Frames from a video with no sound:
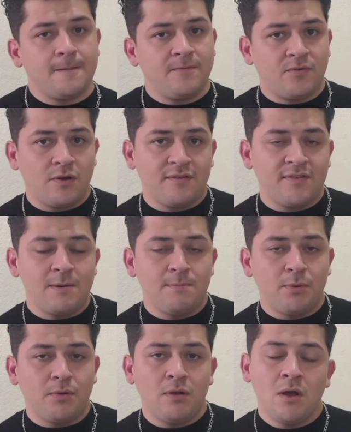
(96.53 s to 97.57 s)
for
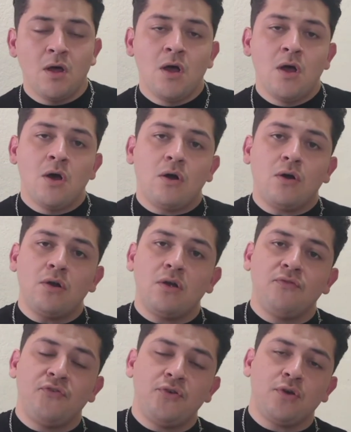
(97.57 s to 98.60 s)
example, or
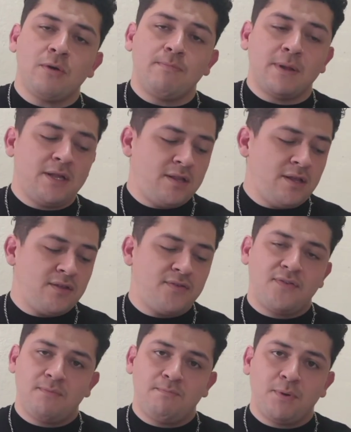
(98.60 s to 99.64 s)
also you can play
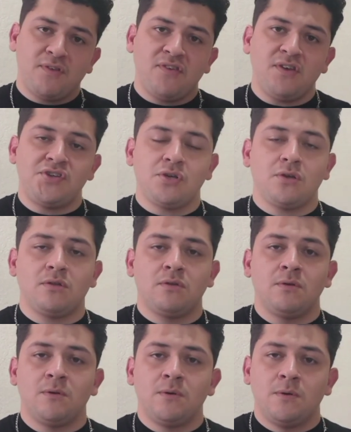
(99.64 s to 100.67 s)
this position,
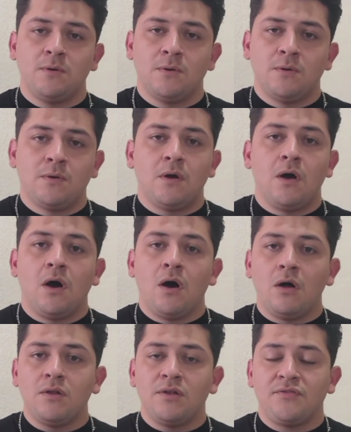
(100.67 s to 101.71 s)

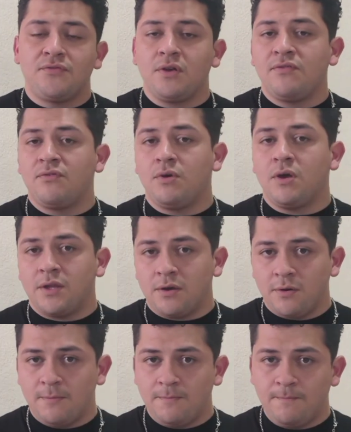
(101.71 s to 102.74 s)
all the strings together.